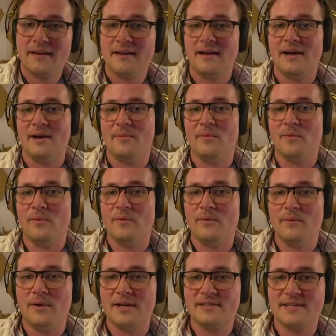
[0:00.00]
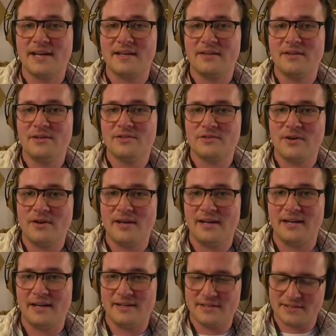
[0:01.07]
What exactly are you
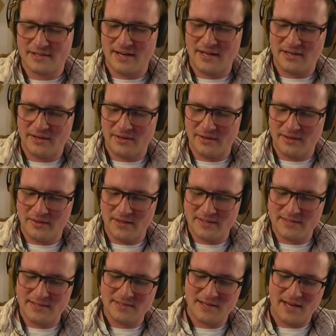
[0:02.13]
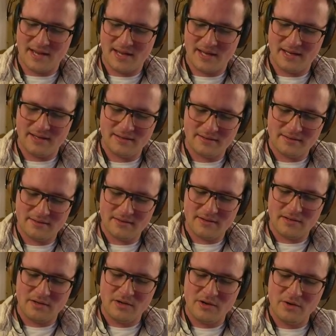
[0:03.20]
drawing? I just got here. This is a
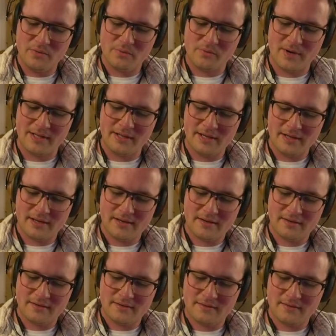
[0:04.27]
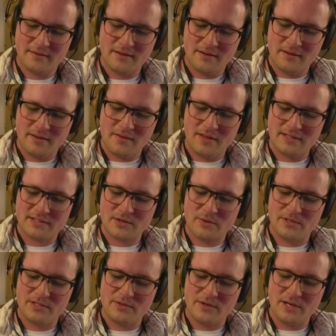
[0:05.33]
new relic that's
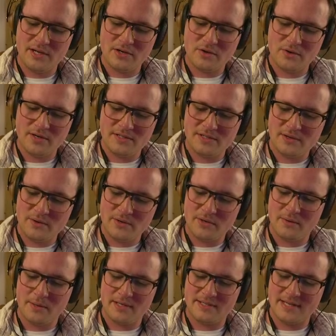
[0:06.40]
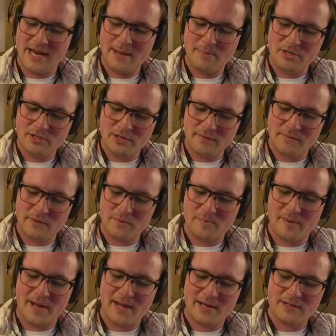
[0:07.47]
going to increase your damage of your
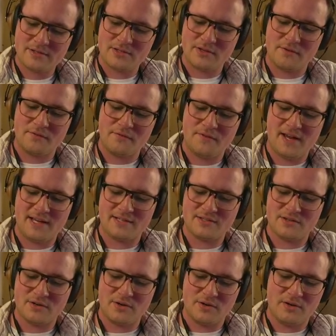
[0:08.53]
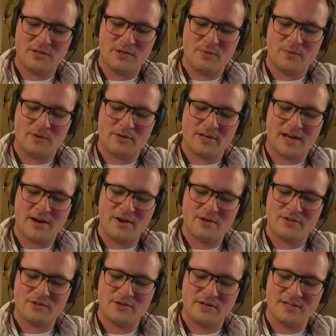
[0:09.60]
bash the faster your
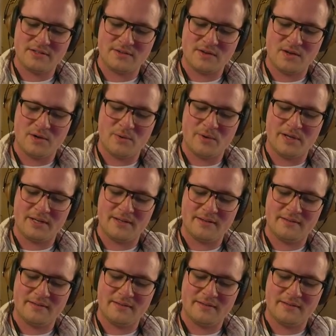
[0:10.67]
character is going.